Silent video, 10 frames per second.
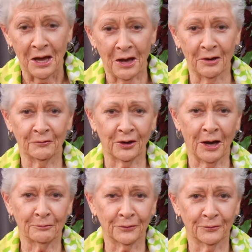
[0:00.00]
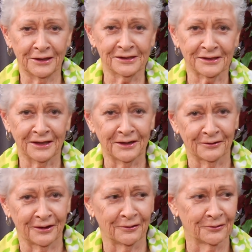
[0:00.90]
a couple weeks later
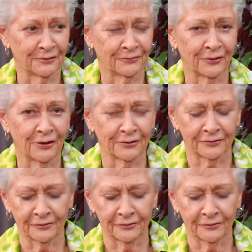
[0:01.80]
I heard a frog.